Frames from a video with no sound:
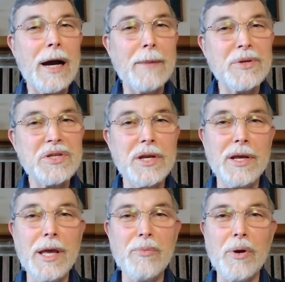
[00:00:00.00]
I'm just going
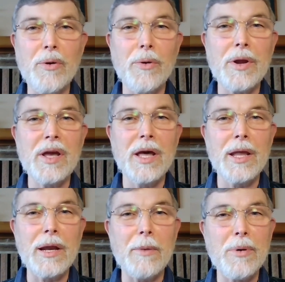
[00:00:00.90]
to keep recording,
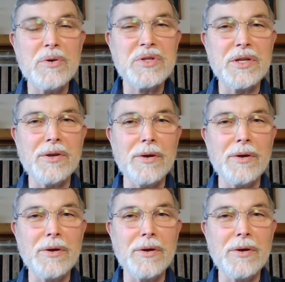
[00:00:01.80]
and then I'll post it